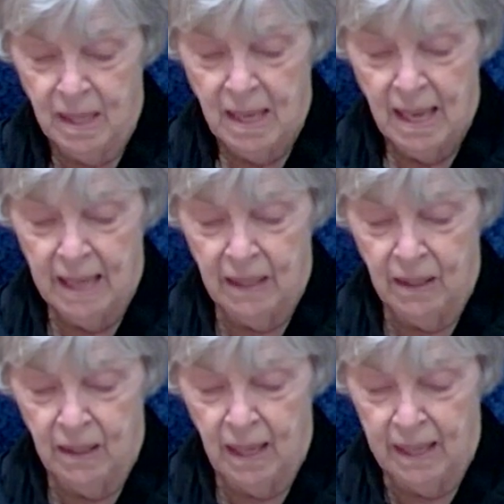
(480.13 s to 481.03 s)

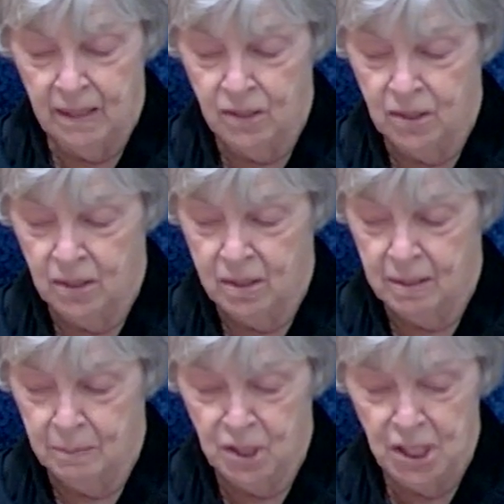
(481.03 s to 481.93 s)
and
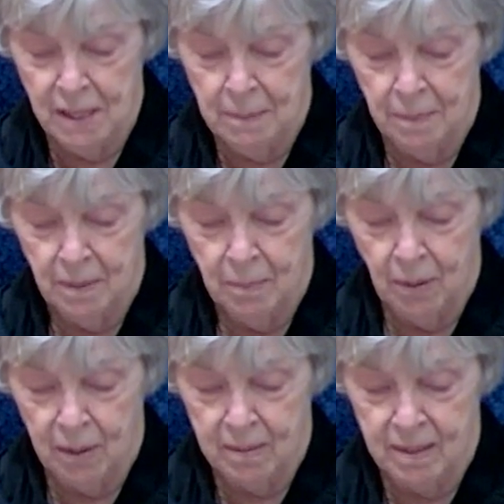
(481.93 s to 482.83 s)
some sheep,
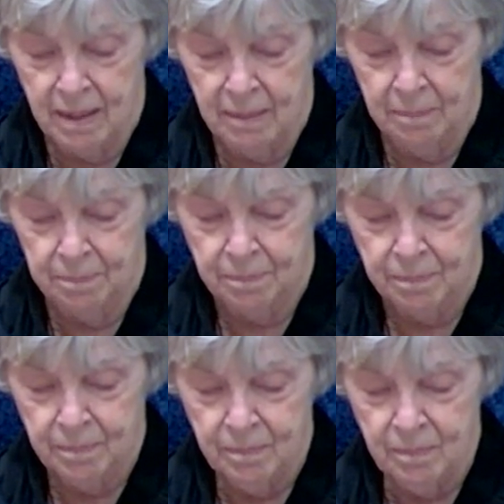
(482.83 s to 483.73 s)
Mark said.
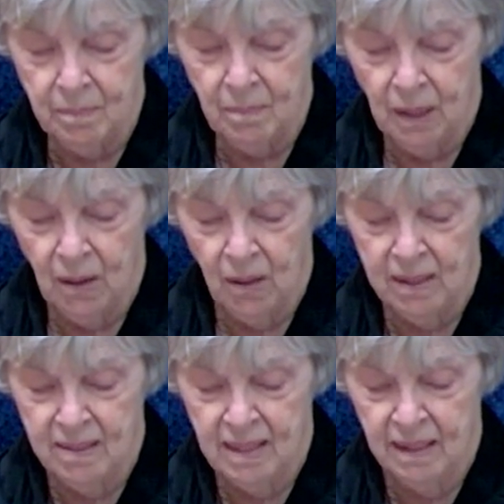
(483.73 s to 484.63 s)

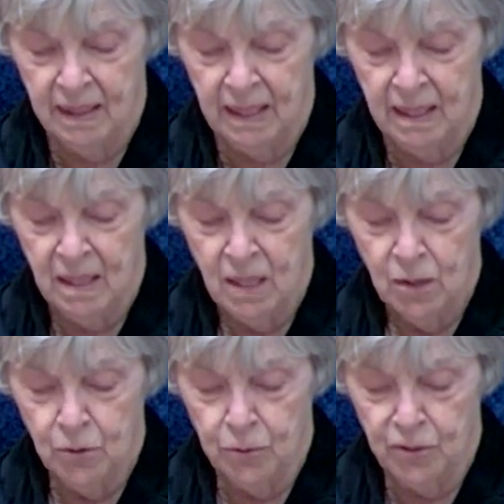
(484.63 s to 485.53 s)
God suddenly
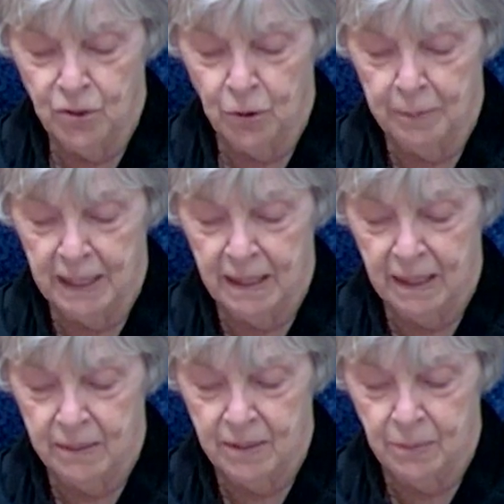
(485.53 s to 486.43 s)
drew stormy
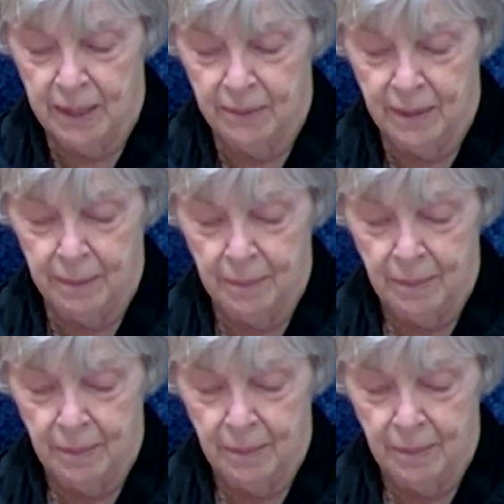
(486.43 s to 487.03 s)
clouds around them.